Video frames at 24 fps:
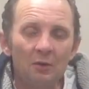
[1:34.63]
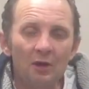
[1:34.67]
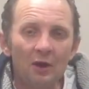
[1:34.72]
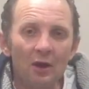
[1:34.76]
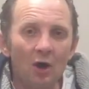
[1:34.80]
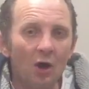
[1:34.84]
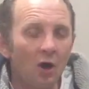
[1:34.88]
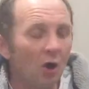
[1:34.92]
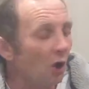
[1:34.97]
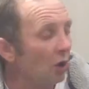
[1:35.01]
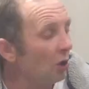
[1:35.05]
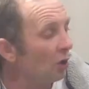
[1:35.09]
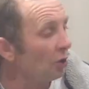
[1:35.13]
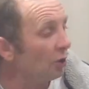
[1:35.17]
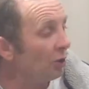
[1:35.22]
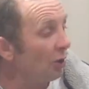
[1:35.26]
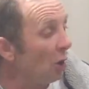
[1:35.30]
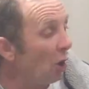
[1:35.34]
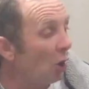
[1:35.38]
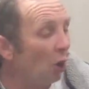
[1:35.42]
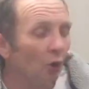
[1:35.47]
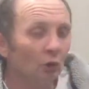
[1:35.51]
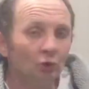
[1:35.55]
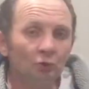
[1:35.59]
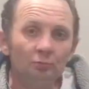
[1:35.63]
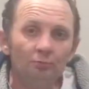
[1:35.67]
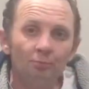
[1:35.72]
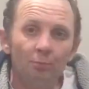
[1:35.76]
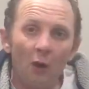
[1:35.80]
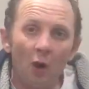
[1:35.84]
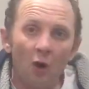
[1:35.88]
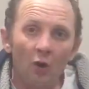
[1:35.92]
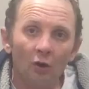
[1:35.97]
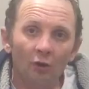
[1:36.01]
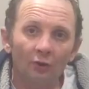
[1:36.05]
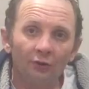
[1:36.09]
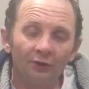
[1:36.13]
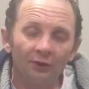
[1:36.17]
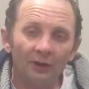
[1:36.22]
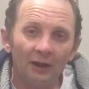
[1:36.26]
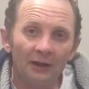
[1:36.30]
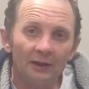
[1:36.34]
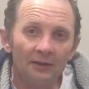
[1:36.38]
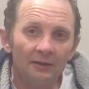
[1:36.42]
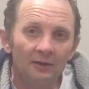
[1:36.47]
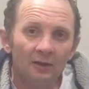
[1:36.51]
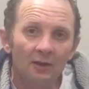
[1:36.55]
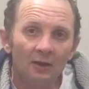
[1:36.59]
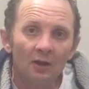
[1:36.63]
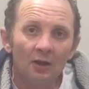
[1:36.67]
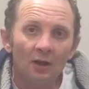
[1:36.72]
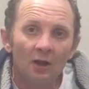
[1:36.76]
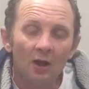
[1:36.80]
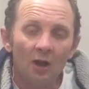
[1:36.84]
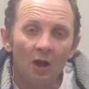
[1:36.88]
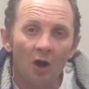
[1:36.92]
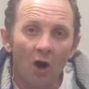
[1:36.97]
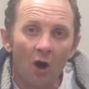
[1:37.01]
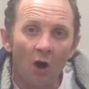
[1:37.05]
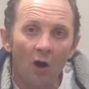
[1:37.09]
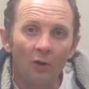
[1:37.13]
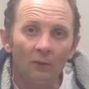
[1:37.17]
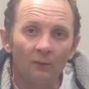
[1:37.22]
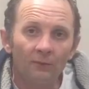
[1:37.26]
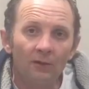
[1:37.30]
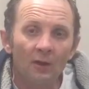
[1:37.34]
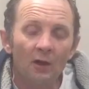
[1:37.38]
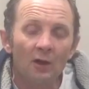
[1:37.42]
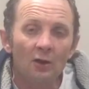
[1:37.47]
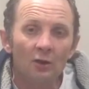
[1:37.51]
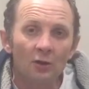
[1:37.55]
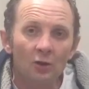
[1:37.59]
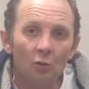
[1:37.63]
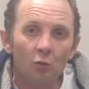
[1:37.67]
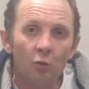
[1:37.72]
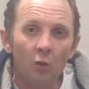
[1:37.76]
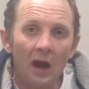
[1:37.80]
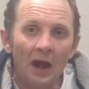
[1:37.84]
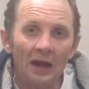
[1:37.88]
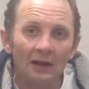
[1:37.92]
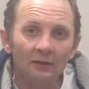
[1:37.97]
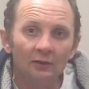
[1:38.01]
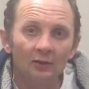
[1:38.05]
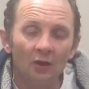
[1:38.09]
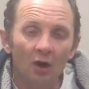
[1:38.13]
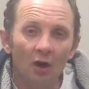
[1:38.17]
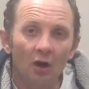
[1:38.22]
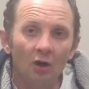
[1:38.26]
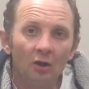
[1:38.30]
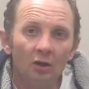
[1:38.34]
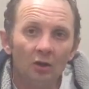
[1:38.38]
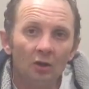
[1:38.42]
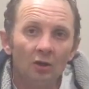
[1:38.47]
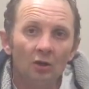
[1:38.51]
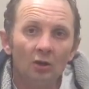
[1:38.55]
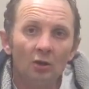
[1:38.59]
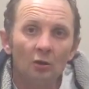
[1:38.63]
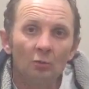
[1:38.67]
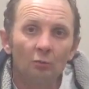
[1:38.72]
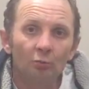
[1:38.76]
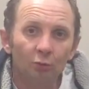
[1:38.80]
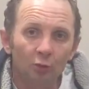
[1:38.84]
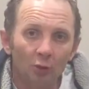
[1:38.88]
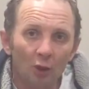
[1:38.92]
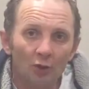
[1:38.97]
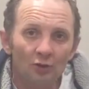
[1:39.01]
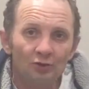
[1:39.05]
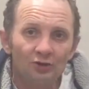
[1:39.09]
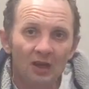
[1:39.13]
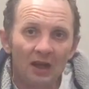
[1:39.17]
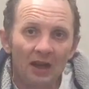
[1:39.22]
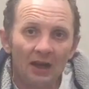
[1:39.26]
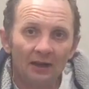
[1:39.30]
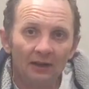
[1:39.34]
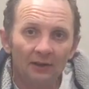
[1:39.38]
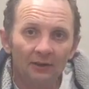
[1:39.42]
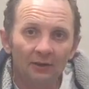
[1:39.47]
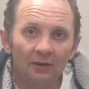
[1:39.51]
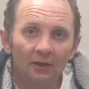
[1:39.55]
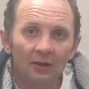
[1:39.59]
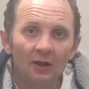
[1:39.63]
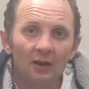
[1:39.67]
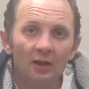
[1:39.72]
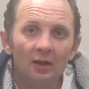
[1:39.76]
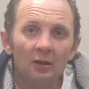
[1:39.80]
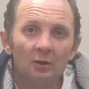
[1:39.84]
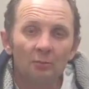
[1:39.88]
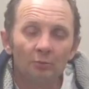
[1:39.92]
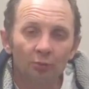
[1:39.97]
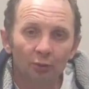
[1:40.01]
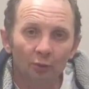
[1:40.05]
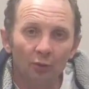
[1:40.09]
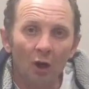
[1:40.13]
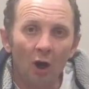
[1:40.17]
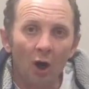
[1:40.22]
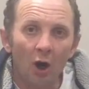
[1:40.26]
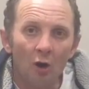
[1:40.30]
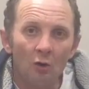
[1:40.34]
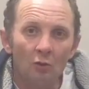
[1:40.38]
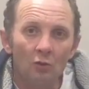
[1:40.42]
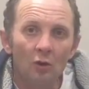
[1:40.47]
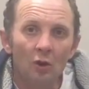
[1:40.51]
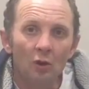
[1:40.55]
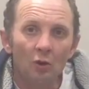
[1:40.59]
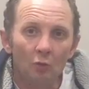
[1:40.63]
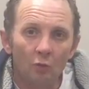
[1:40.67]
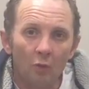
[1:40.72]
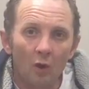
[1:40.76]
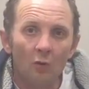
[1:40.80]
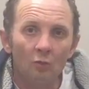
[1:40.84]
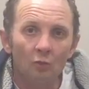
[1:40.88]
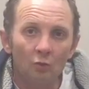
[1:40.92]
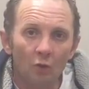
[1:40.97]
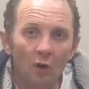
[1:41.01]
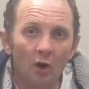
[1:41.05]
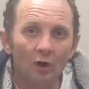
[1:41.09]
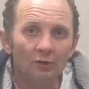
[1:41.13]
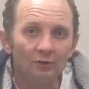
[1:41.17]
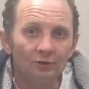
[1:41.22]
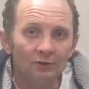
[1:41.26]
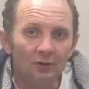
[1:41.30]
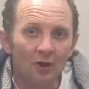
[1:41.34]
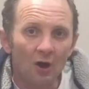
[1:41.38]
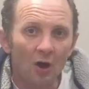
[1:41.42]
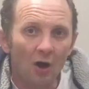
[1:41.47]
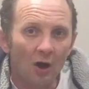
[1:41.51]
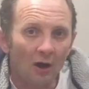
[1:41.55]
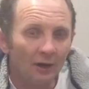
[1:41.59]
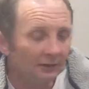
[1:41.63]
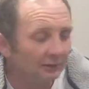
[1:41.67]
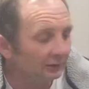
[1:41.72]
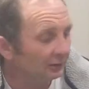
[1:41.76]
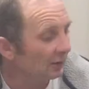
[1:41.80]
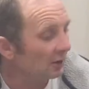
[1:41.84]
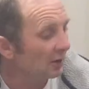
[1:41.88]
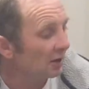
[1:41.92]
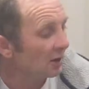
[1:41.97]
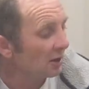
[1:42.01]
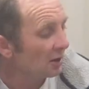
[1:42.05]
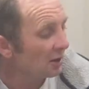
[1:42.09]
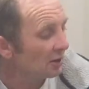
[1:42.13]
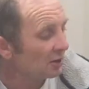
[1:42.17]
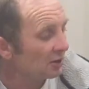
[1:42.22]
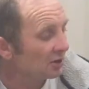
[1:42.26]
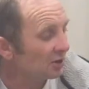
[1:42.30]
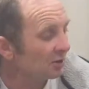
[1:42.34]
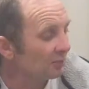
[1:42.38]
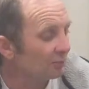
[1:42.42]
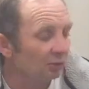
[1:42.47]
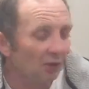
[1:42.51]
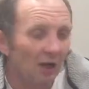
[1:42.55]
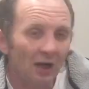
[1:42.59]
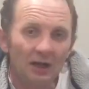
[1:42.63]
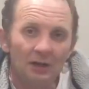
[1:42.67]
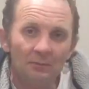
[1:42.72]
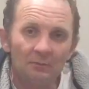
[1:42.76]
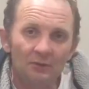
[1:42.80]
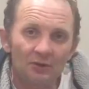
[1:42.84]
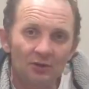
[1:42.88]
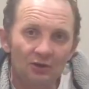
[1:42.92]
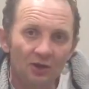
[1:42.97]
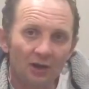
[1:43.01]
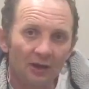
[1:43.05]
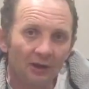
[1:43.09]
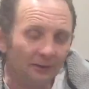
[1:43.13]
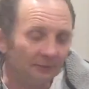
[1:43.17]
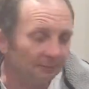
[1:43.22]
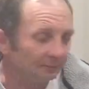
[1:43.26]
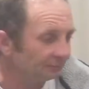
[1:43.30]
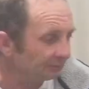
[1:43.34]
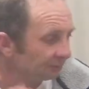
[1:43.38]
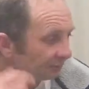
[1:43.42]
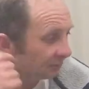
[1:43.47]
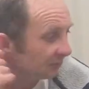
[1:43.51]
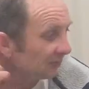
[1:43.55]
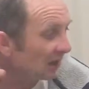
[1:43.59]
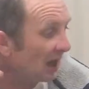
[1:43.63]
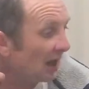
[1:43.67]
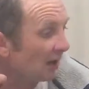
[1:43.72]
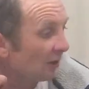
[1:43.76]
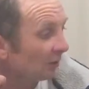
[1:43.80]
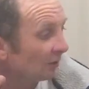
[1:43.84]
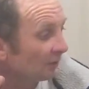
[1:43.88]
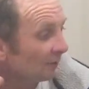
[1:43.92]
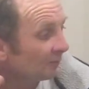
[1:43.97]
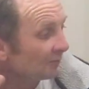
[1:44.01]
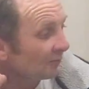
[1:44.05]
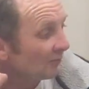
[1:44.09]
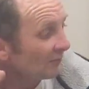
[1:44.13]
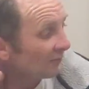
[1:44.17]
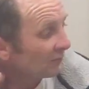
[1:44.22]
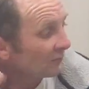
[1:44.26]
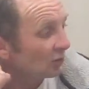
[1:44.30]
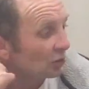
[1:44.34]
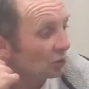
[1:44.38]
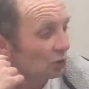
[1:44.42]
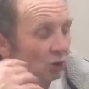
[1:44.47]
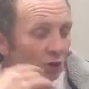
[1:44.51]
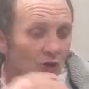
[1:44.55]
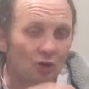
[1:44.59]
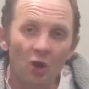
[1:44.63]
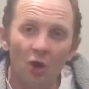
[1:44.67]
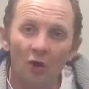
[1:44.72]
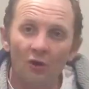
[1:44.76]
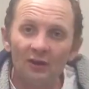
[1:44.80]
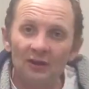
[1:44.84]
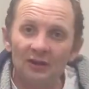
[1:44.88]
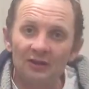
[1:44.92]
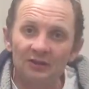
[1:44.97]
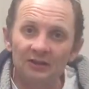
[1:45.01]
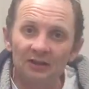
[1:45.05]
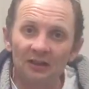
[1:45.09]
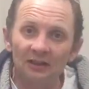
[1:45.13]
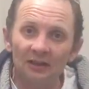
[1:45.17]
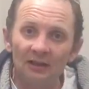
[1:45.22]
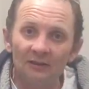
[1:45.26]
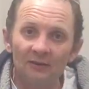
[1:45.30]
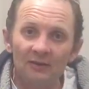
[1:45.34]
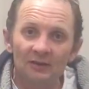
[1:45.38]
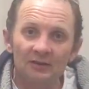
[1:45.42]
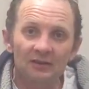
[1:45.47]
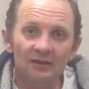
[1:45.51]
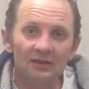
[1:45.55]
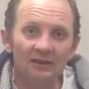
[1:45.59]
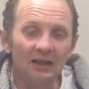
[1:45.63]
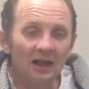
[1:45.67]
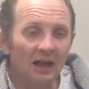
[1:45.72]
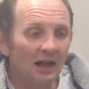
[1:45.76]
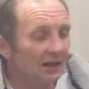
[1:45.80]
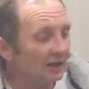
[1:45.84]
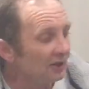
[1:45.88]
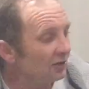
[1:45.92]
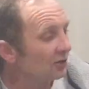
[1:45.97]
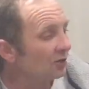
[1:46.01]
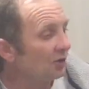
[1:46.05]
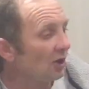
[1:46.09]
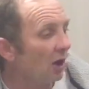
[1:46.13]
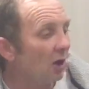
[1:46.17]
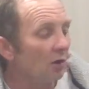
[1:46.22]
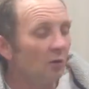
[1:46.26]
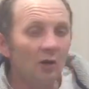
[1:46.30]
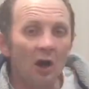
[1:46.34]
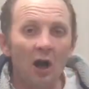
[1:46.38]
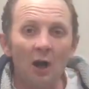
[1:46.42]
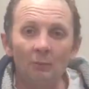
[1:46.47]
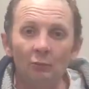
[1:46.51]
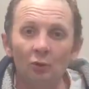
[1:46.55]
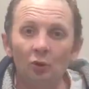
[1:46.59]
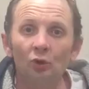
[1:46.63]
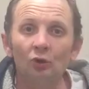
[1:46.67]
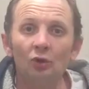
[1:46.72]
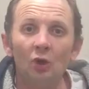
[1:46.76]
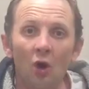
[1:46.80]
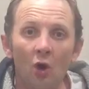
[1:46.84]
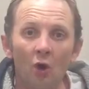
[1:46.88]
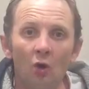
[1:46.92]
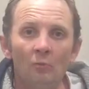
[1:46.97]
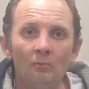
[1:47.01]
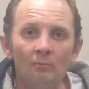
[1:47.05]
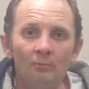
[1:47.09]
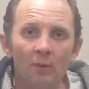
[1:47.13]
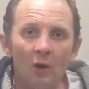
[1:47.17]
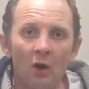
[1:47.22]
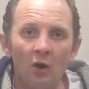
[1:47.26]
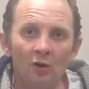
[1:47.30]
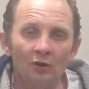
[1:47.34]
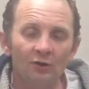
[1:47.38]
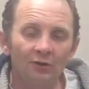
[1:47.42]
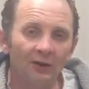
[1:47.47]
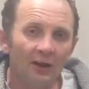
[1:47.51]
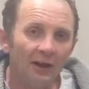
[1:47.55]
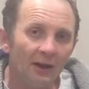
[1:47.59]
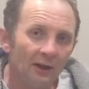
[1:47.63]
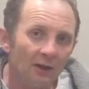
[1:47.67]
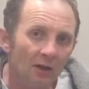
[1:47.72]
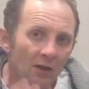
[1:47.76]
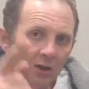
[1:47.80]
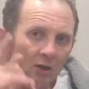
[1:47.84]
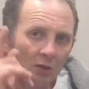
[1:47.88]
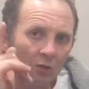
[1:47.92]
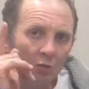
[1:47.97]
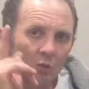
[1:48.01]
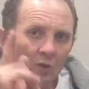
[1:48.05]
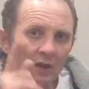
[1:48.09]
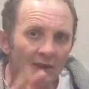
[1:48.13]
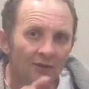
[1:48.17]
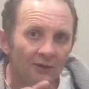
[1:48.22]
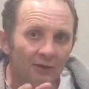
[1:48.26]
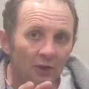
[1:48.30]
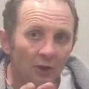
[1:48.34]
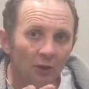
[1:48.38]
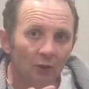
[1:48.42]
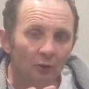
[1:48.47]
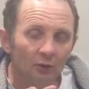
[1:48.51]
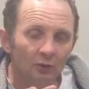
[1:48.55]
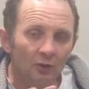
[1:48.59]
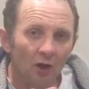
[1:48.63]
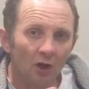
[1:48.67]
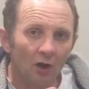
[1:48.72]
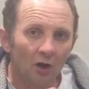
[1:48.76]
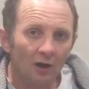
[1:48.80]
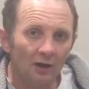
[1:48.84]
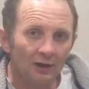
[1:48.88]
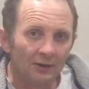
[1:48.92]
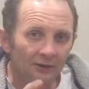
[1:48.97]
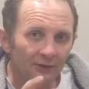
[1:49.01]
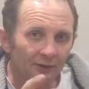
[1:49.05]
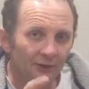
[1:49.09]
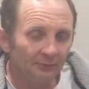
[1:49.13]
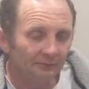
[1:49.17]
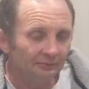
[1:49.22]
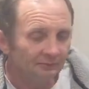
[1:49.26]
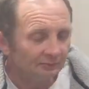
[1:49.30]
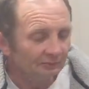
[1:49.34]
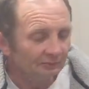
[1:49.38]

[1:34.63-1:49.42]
we are, the unboxing of the Wagner Project Pro 119 spray machine. Now, just got this delivered today, so I'm going to unbox it with you guys.